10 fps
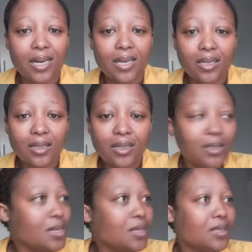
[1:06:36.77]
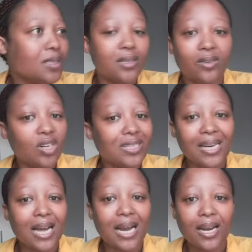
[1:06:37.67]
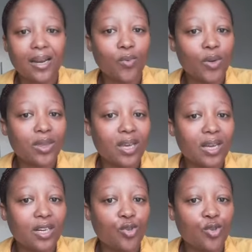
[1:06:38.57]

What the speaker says: She's not dilly-dallying with the issue.